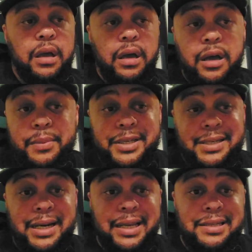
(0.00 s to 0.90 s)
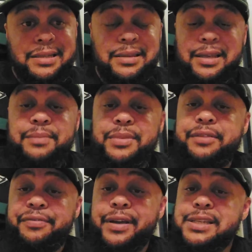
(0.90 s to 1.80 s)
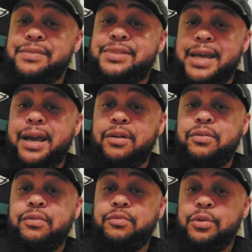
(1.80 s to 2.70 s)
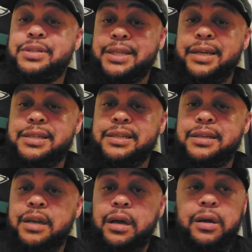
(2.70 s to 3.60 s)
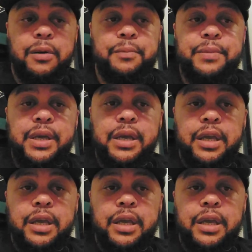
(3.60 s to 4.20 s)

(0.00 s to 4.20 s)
It's a deep defensive tackle rotation.